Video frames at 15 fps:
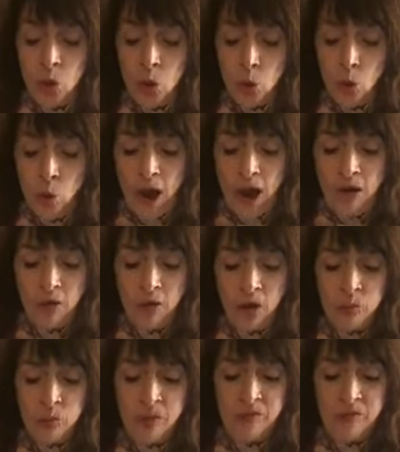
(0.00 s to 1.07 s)

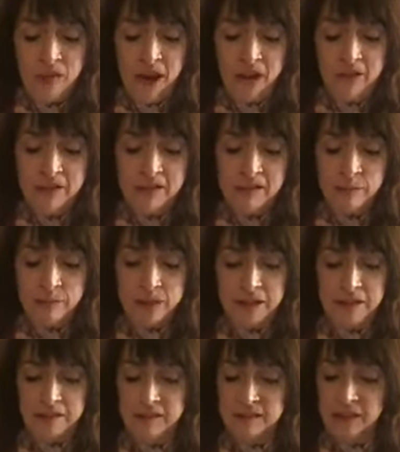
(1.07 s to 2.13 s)
whereon were various
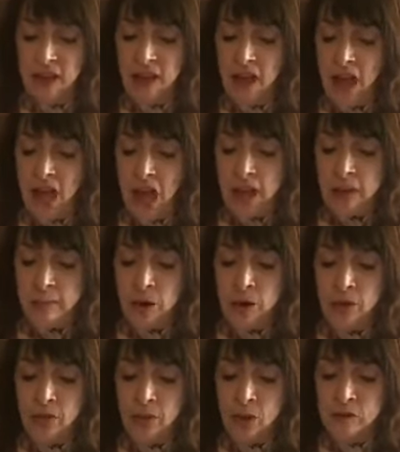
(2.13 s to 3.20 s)
meats, and
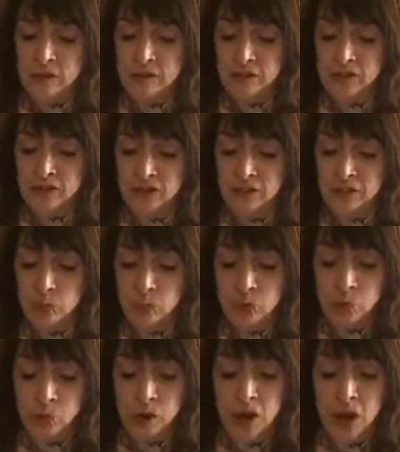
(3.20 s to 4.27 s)
among those dishes which
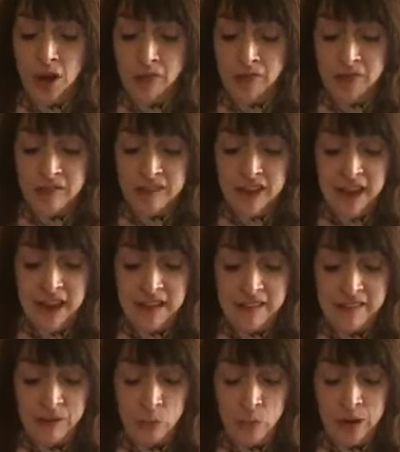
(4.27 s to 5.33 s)
were enough to daze
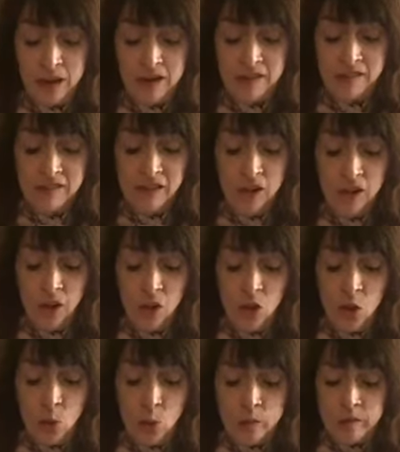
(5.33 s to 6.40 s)
the wits
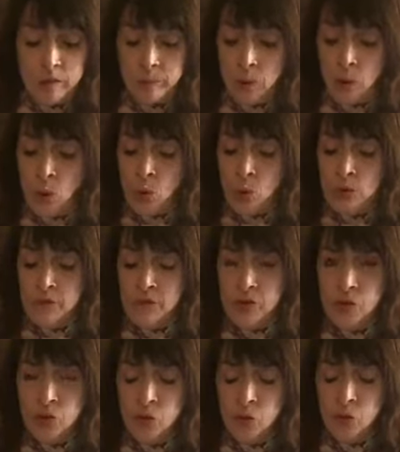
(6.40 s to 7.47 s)
was a bowl of
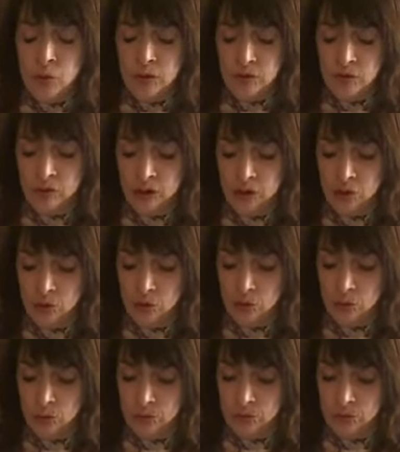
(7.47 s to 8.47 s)
cumin ragout,